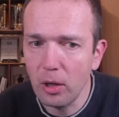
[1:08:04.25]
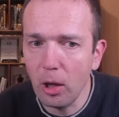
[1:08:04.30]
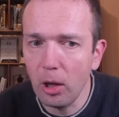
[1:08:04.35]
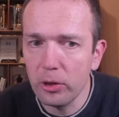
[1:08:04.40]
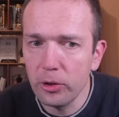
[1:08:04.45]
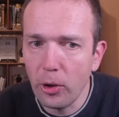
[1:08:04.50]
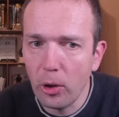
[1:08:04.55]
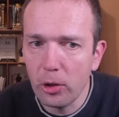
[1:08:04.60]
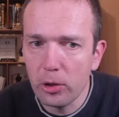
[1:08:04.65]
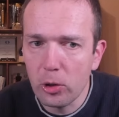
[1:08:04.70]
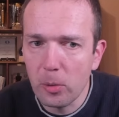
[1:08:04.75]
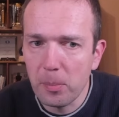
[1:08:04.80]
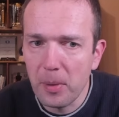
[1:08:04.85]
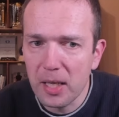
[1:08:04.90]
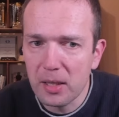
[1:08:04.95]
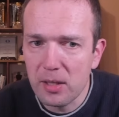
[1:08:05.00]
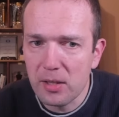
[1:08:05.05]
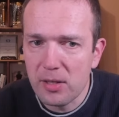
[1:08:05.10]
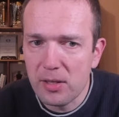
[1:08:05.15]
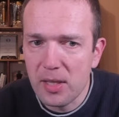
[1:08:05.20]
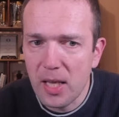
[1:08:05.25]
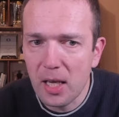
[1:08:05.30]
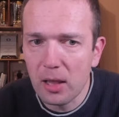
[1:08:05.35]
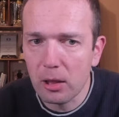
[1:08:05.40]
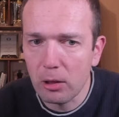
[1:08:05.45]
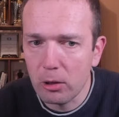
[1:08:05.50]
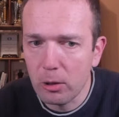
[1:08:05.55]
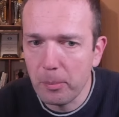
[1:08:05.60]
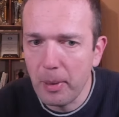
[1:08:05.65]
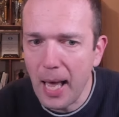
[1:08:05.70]
Although you make this
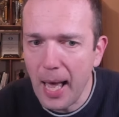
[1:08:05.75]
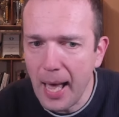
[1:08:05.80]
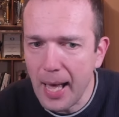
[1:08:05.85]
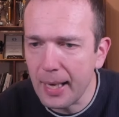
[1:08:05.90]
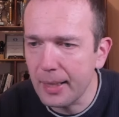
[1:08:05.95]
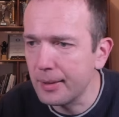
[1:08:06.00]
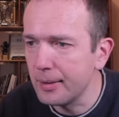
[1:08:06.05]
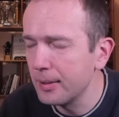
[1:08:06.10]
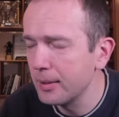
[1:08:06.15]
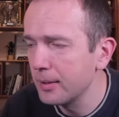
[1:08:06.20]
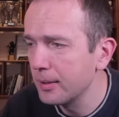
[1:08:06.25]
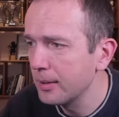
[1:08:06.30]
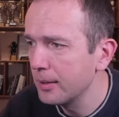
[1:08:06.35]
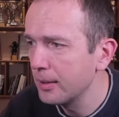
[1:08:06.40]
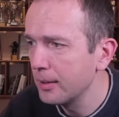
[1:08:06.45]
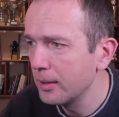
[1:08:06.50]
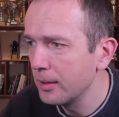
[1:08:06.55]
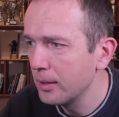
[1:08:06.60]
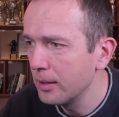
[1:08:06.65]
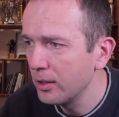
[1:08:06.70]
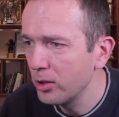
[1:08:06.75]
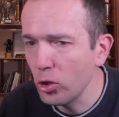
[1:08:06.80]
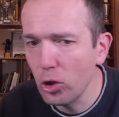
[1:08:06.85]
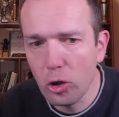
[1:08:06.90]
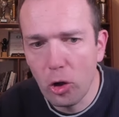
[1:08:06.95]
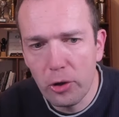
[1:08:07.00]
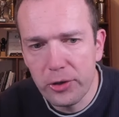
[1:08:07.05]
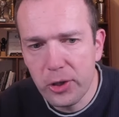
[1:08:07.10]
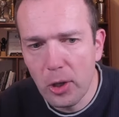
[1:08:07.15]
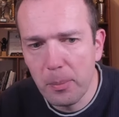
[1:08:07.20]
knight look bad, you're
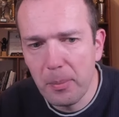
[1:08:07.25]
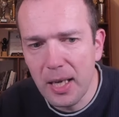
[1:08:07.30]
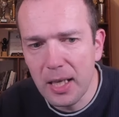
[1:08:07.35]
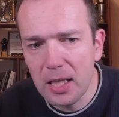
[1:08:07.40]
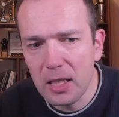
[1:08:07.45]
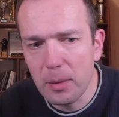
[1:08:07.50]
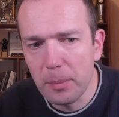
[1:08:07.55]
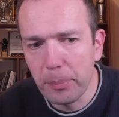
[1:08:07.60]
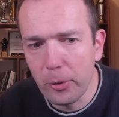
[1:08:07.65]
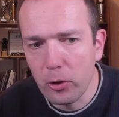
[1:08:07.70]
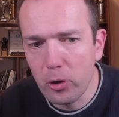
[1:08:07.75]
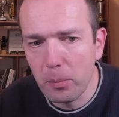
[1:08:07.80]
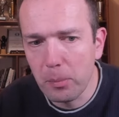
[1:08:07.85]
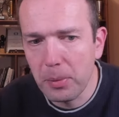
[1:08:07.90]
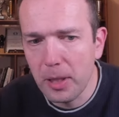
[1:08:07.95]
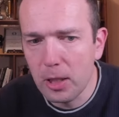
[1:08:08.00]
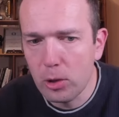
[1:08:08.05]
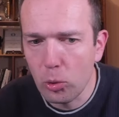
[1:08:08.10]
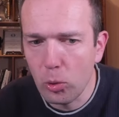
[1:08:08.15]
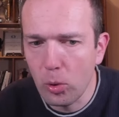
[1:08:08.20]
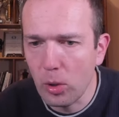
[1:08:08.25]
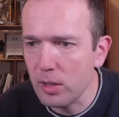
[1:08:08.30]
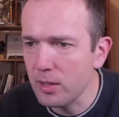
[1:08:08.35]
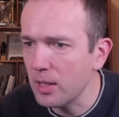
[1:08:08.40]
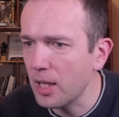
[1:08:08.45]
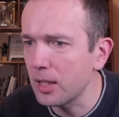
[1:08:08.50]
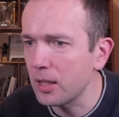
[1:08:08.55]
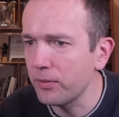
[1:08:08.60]
also making the pawn on b2 a slight